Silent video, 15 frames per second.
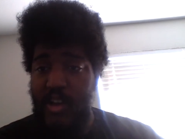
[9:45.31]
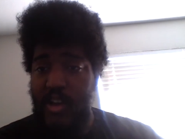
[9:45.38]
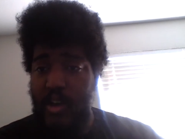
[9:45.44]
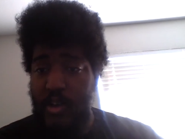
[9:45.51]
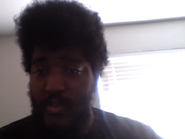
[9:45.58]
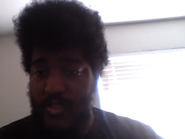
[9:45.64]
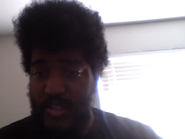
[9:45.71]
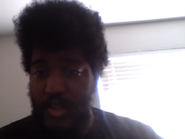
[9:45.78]

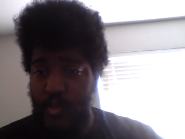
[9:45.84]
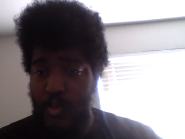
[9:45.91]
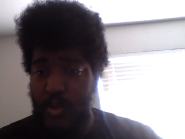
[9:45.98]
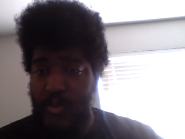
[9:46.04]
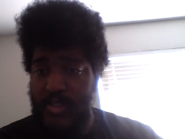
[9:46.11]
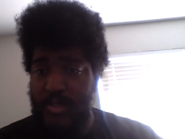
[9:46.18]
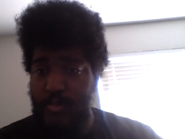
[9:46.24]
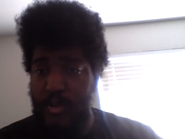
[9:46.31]
I'll see you
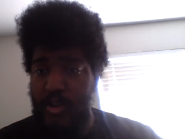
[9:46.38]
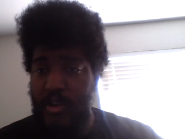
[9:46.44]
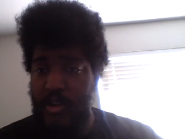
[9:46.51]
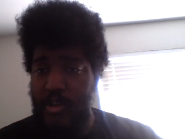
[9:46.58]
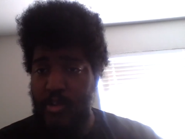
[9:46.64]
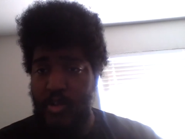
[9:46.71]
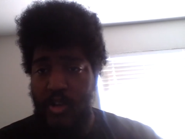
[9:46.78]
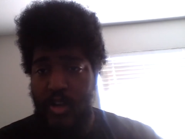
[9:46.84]
all
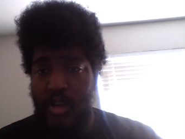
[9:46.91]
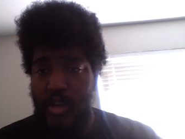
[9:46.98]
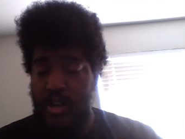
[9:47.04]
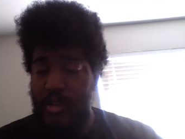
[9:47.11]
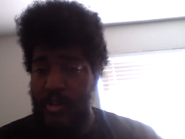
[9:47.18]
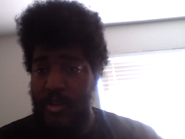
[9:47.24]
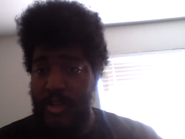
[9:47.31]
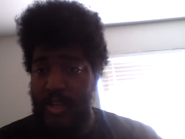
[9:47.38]
tomorrow
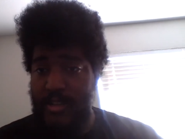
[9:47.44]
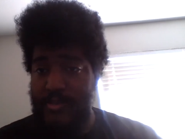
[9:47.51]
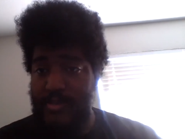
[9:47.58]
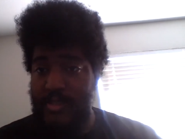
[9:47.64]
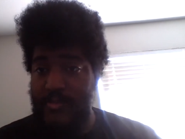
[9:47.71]
uh,